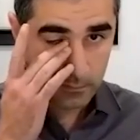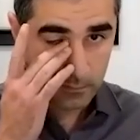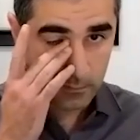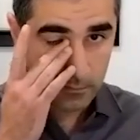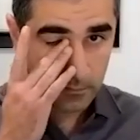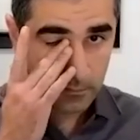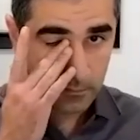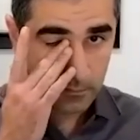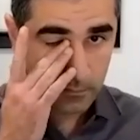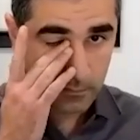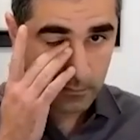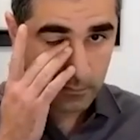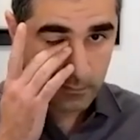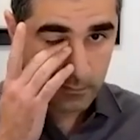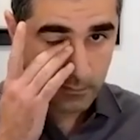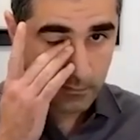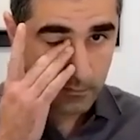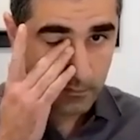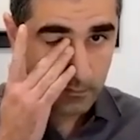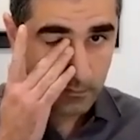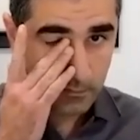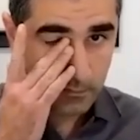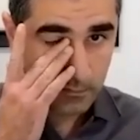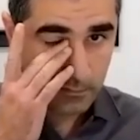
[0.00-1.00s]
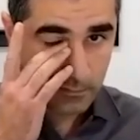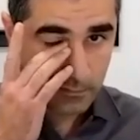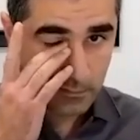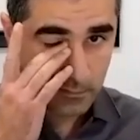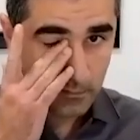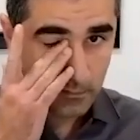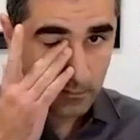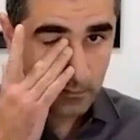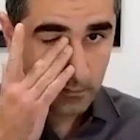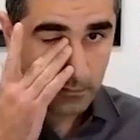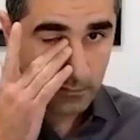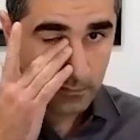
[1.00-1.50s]

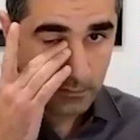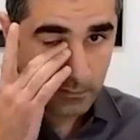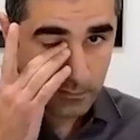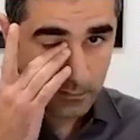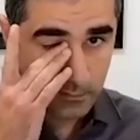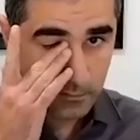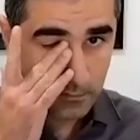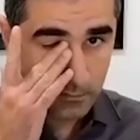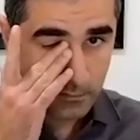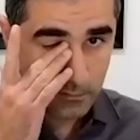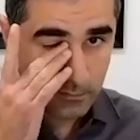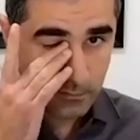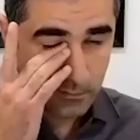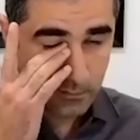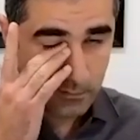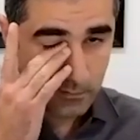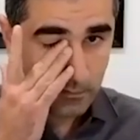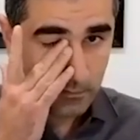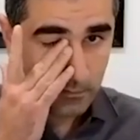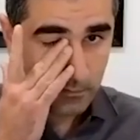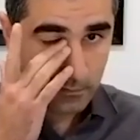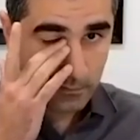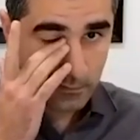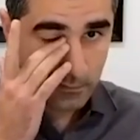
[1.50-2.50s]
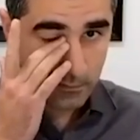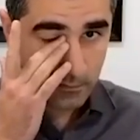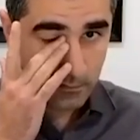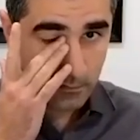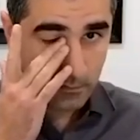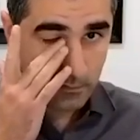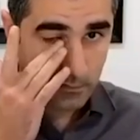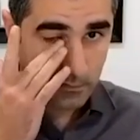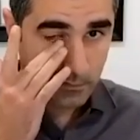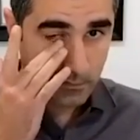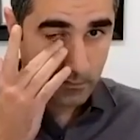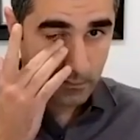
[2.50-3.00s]

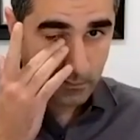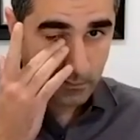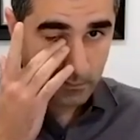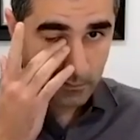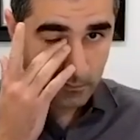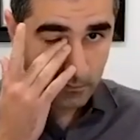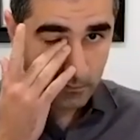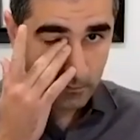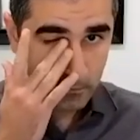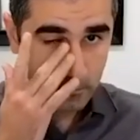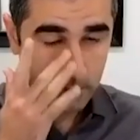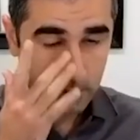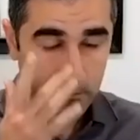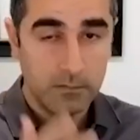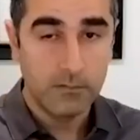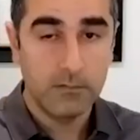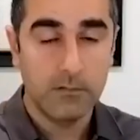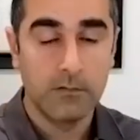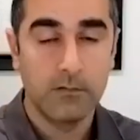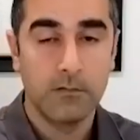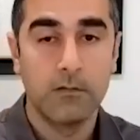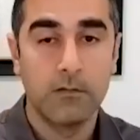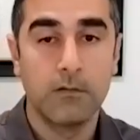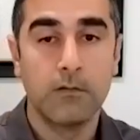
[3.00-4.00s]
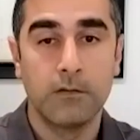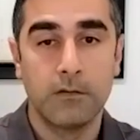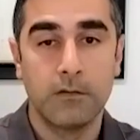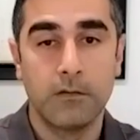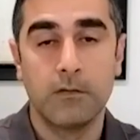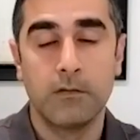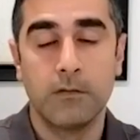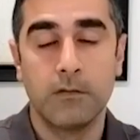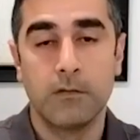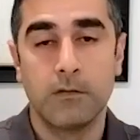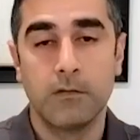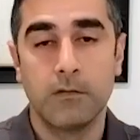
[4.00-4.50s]

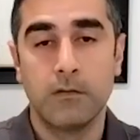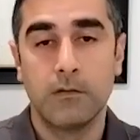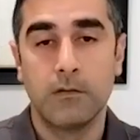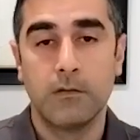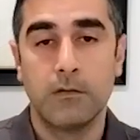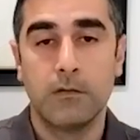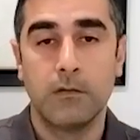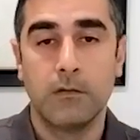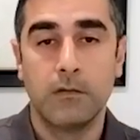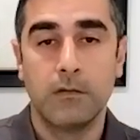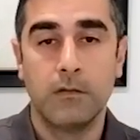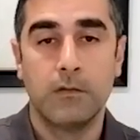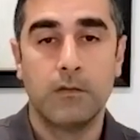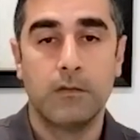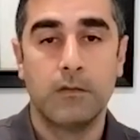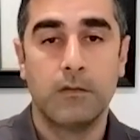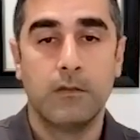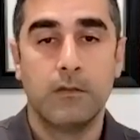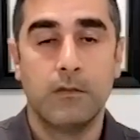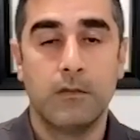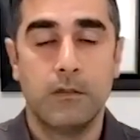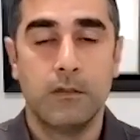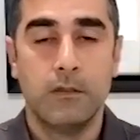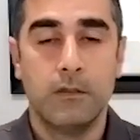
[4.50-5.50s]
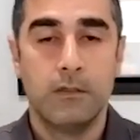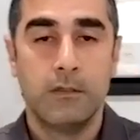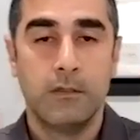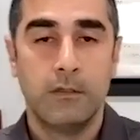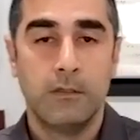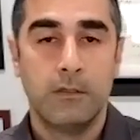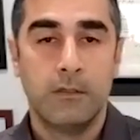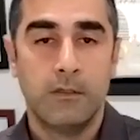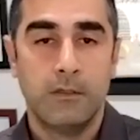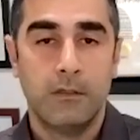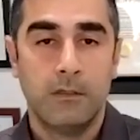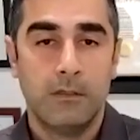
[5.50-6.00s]

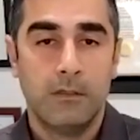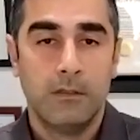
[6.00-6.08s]
(not speaking)